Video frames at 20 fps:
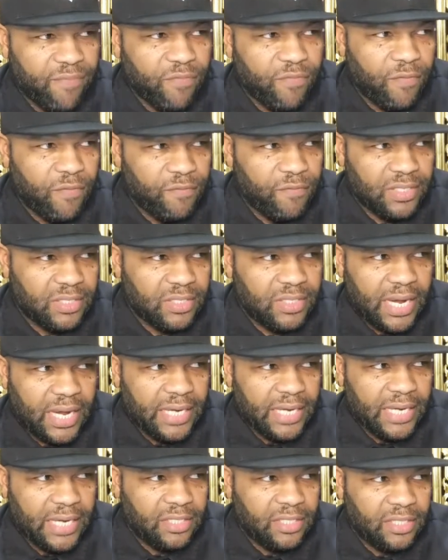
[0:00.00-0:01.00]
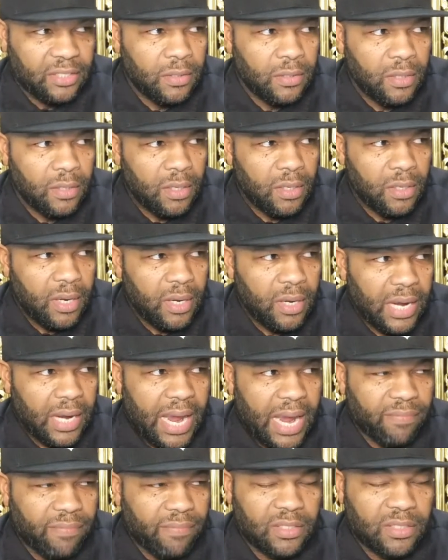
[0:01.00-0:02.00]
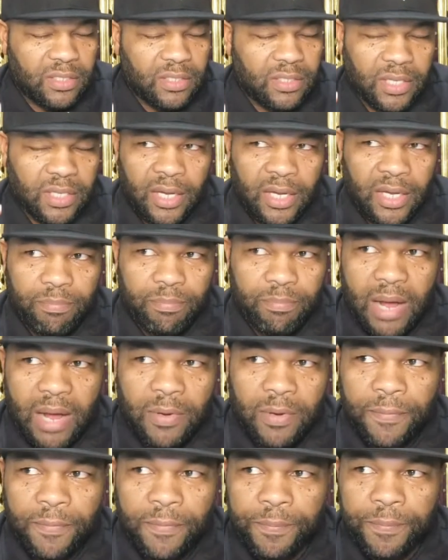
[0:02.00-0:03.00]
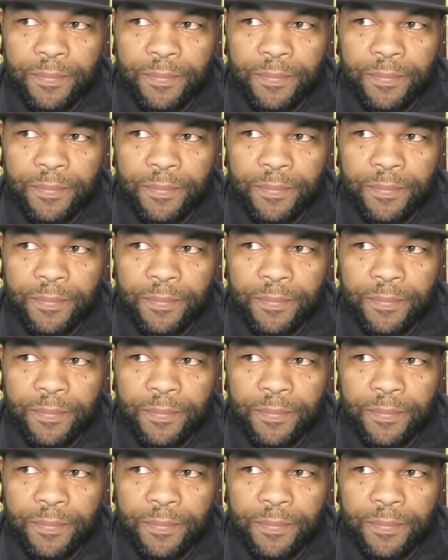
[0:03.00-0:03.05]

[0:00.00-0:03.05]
visitation after seeing mama,